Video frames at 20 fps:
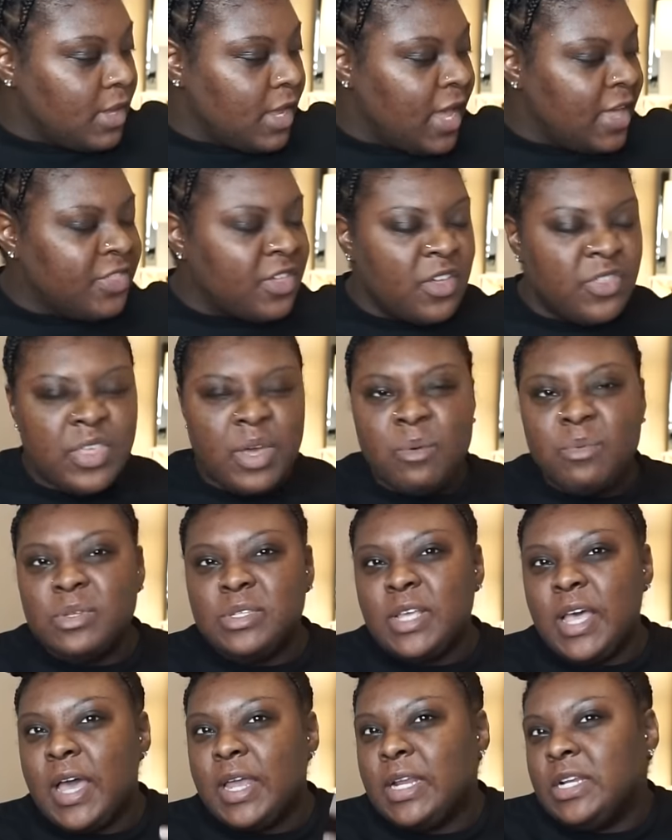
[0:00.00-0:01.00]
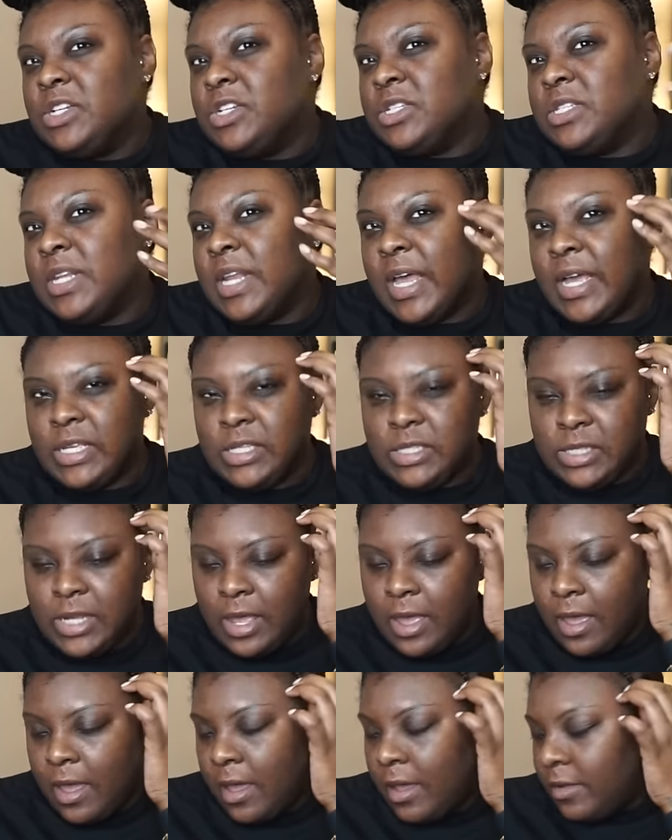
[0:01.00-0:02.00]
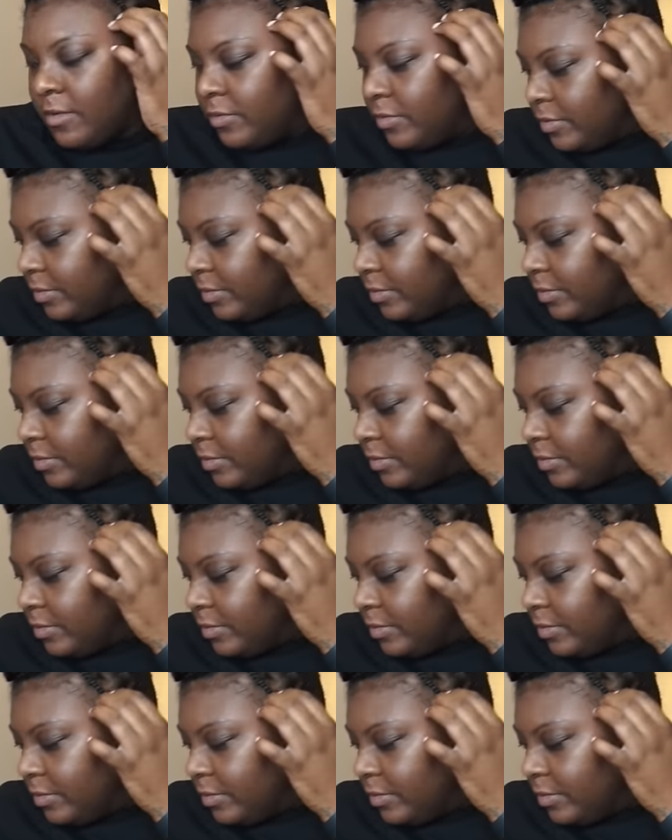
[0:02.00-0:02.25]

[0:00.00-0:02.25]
I thought that was kind of just nice to have.